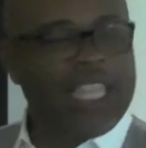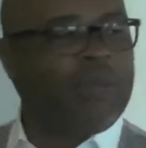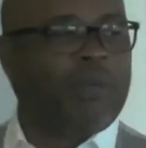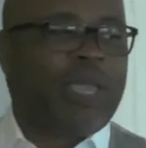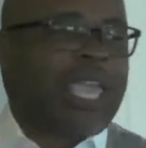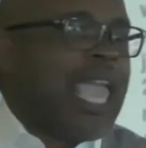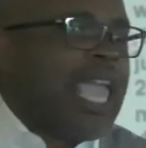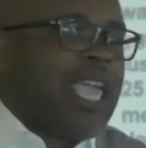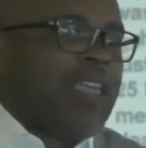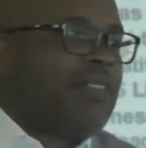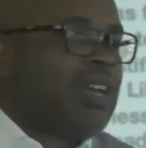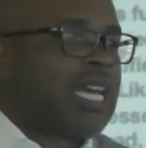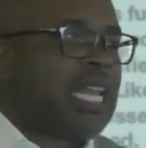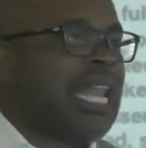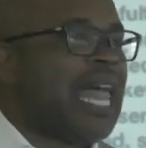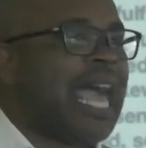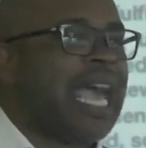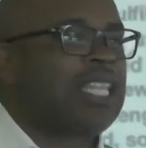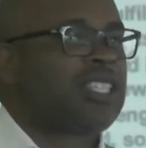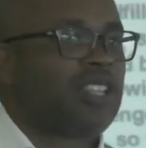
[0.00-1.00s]
Then we can't give a
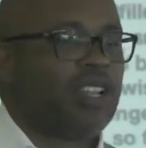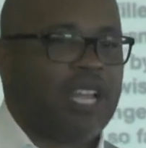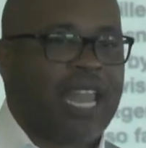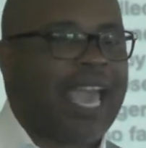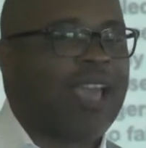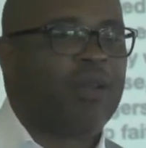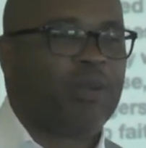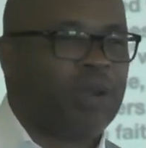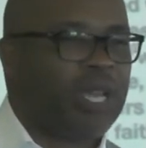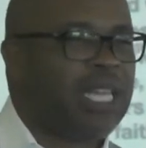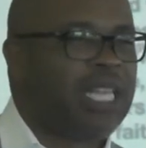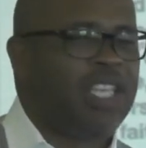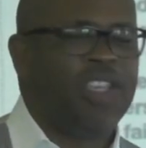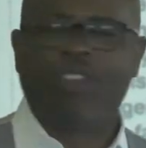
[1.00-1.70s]
class on that, really.